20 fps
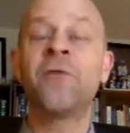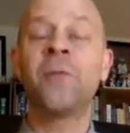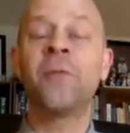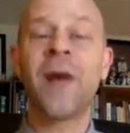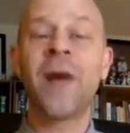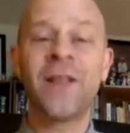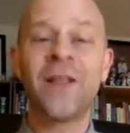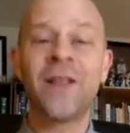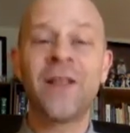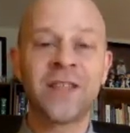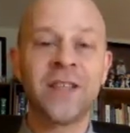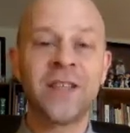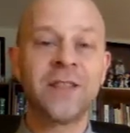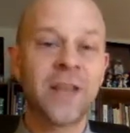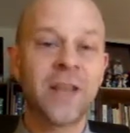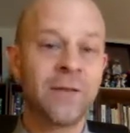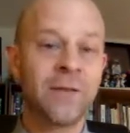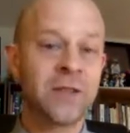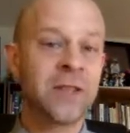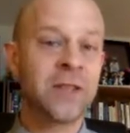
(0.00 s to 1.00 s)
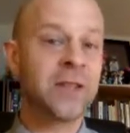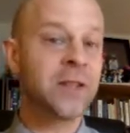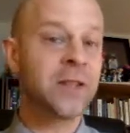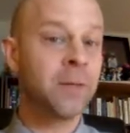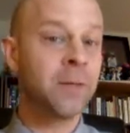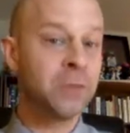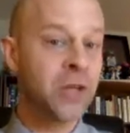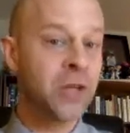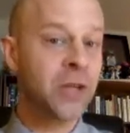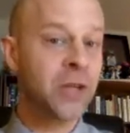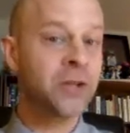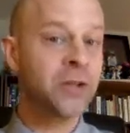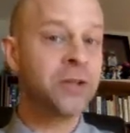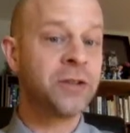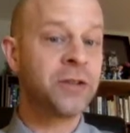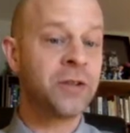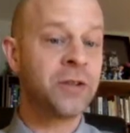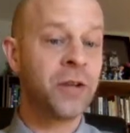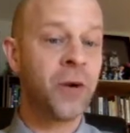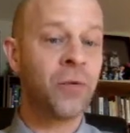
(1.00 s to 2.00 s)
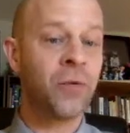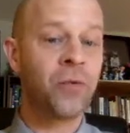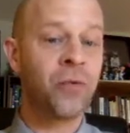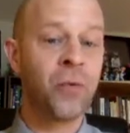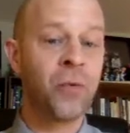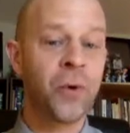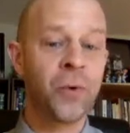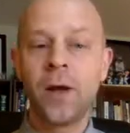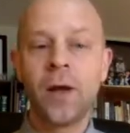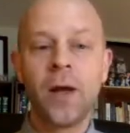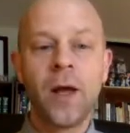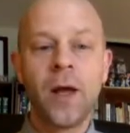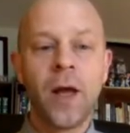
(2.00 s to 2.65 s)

Madison and Davis' objections to go through.